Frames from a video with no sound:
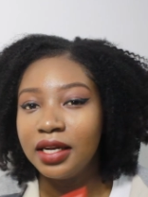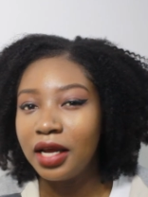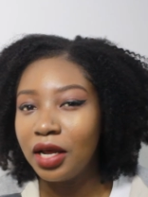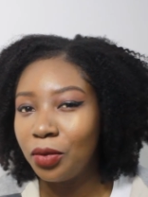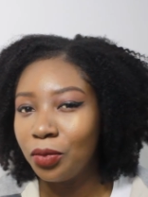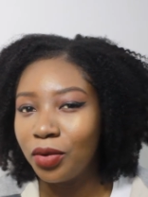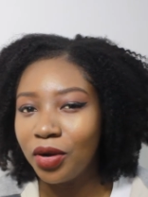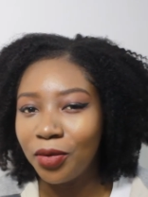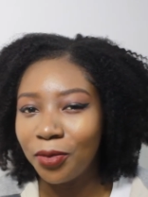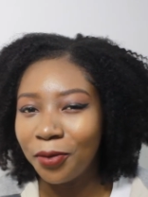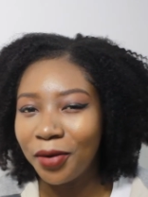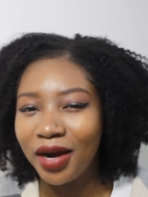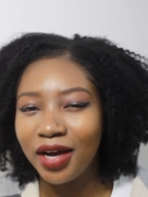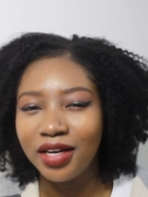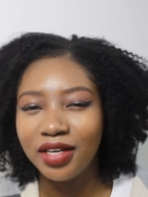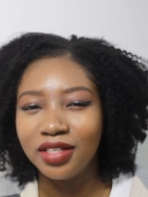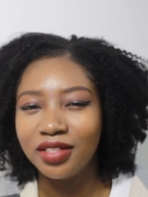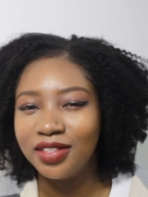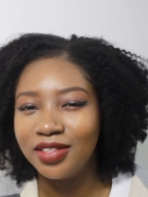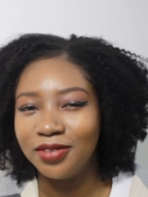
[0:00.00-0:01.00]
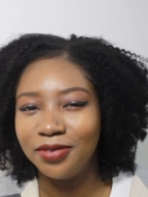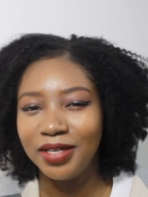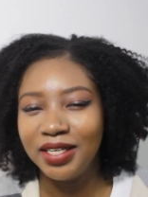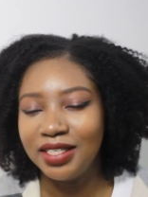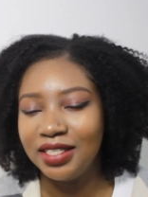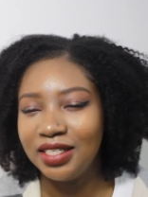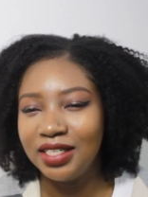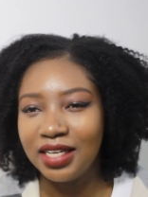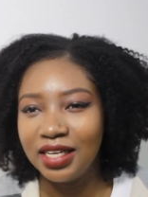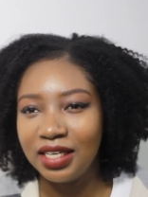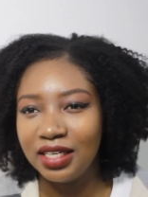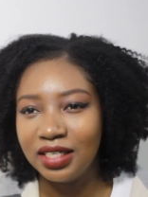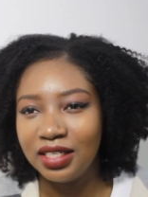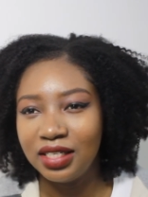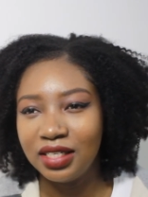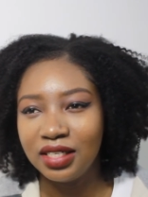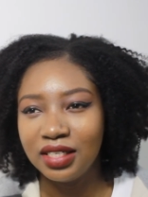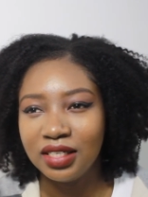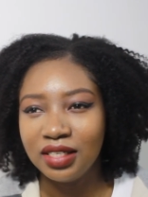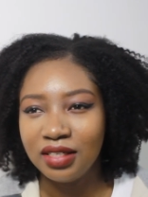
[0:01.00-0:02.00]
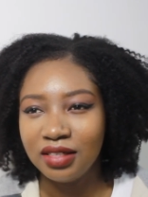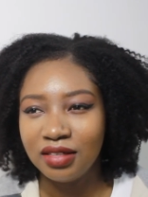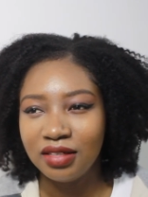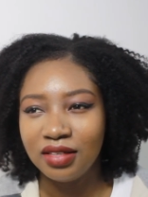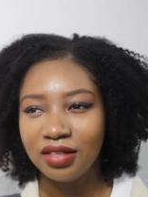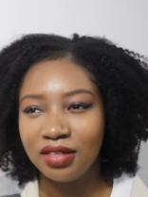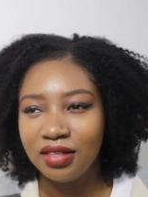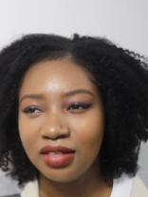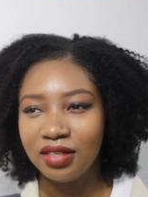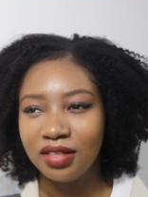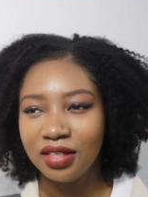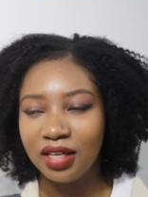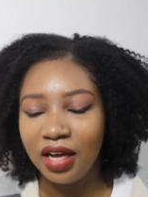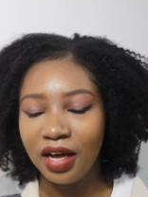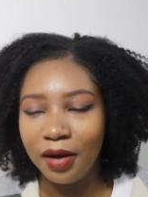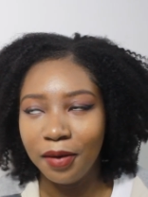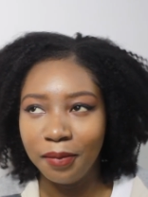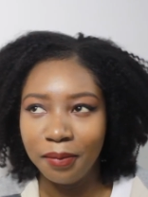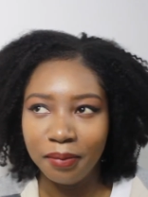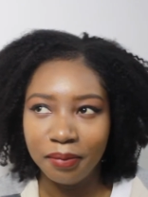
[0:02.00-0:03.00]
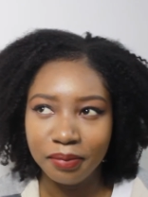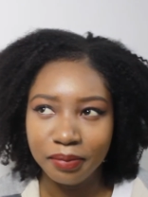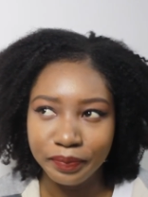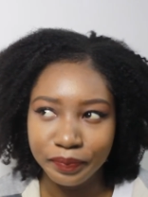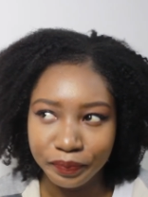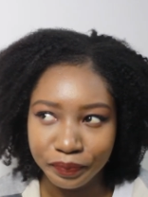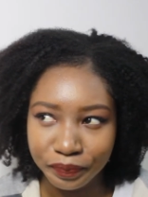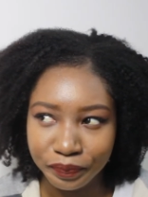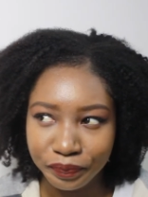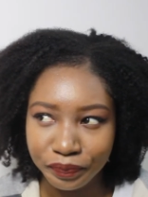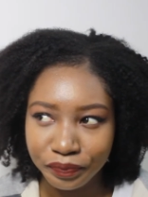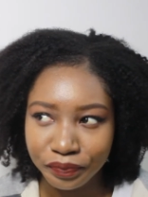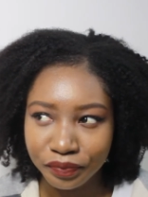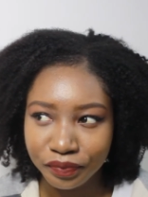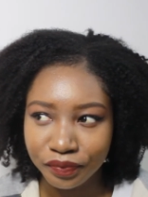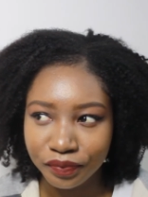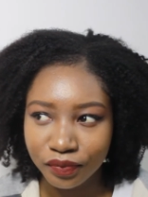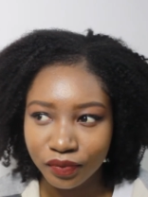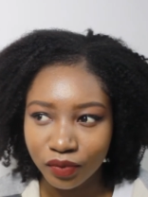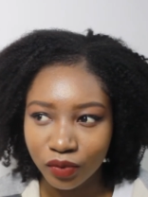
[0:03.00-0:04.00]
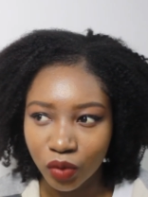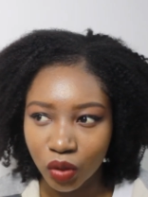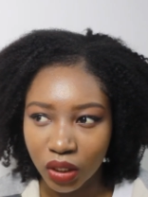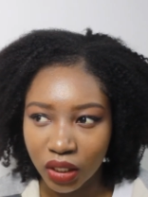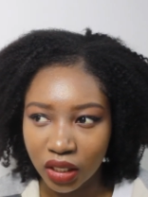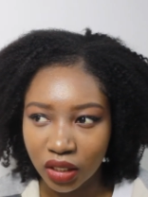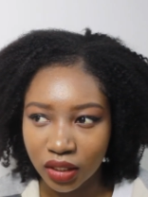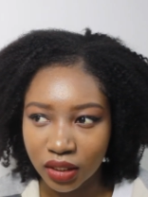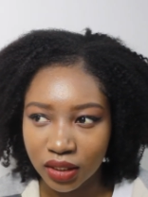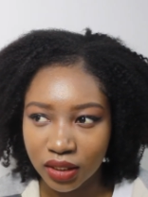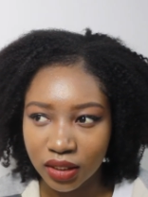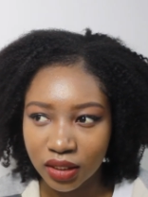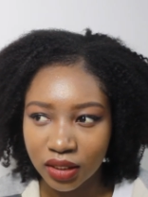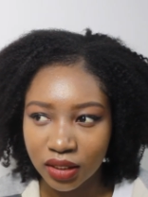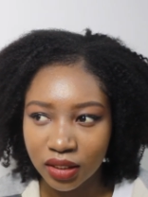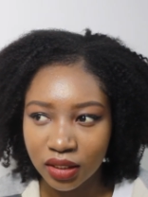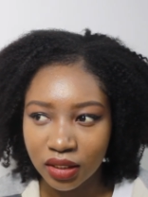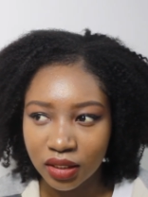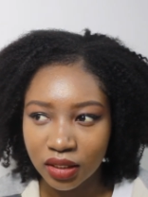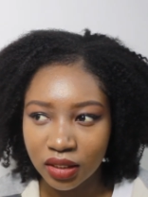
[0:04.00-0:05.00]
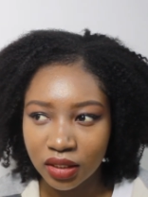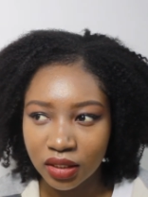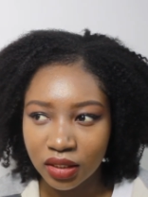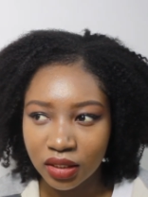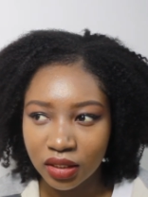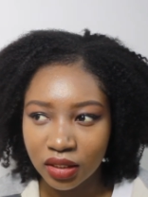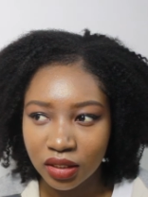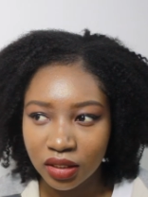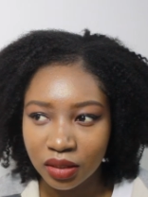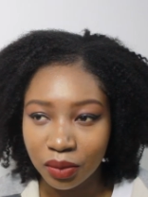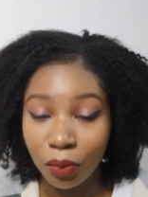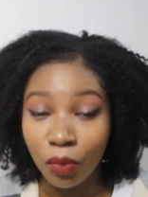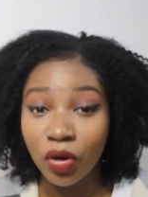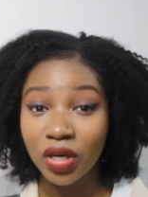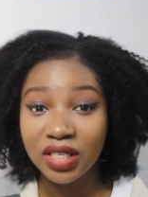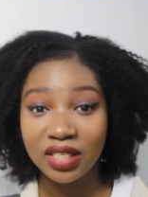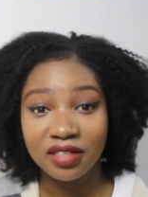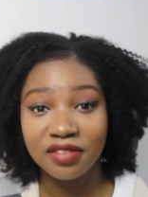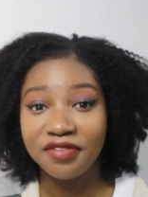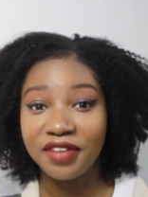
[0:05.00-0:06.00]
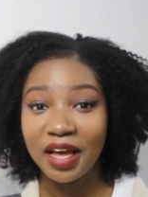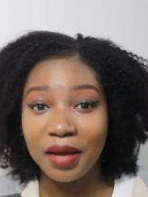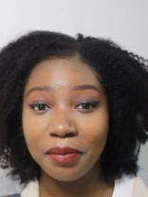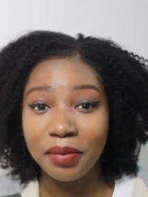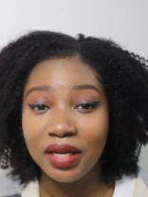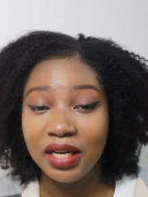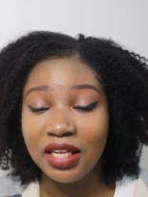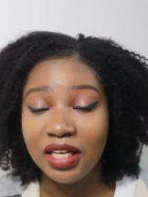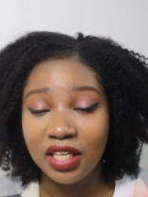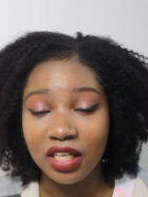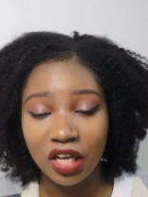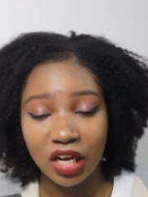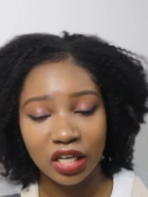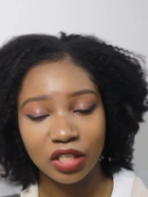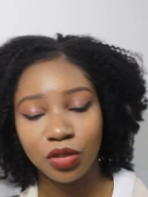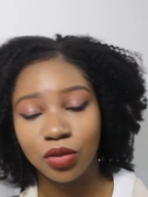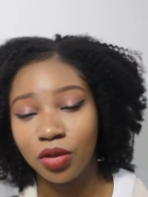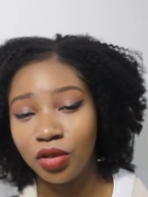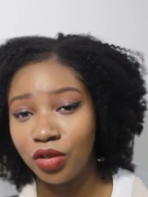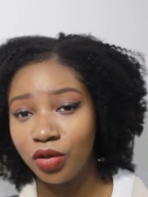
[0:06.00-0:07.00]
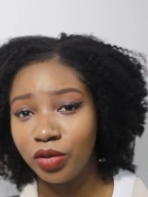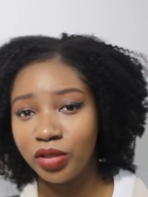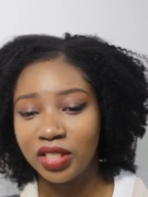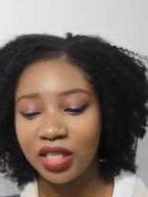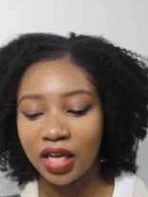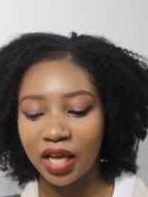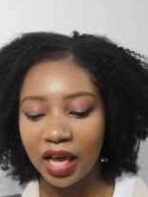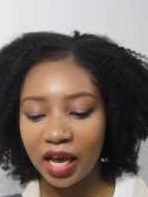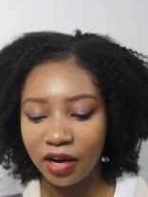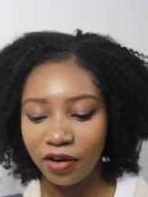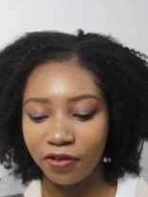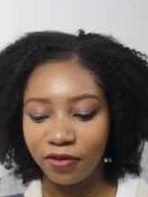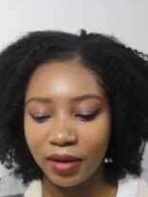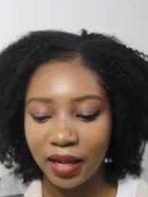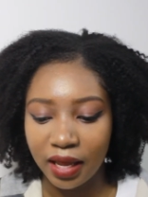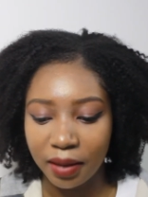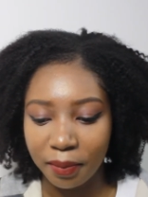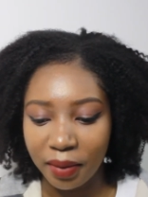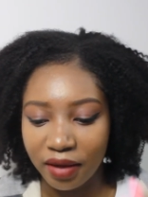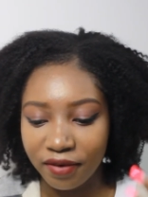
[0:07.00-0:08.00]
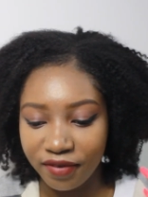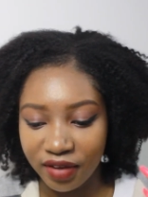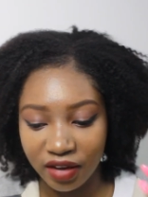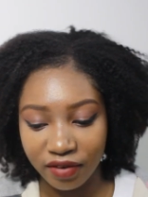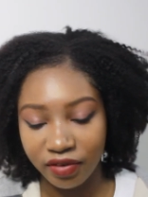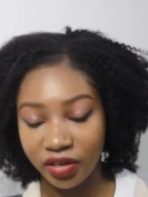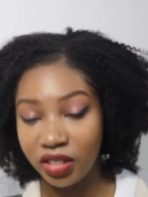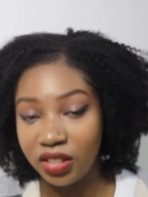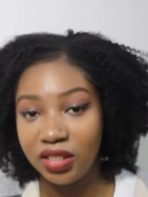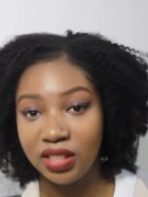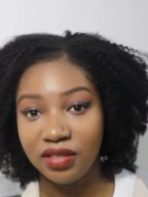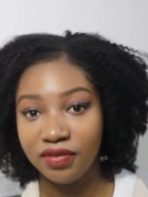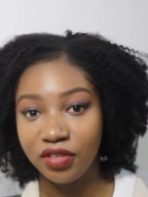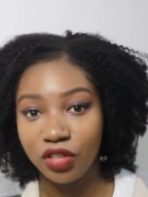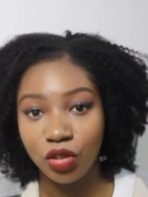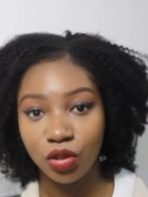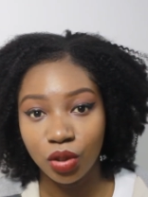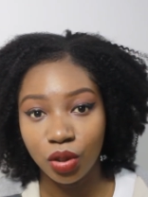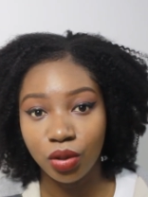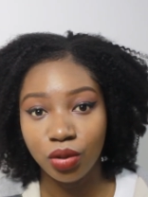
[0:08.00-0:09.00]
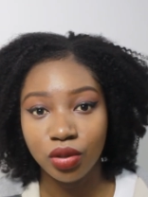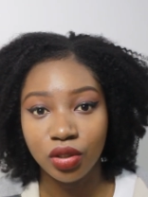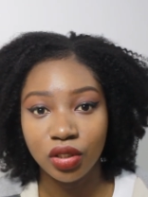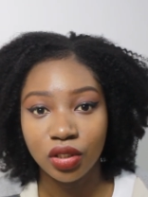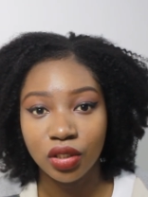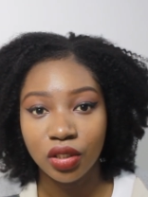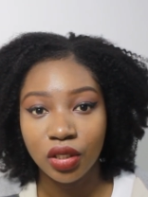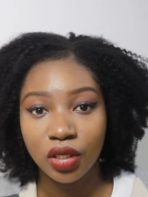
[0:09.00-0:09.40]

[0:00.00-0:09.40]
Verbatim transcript: 911, The Resident, um, what else? Modern Family, yeah, so those are kind of like my favorite TV shows.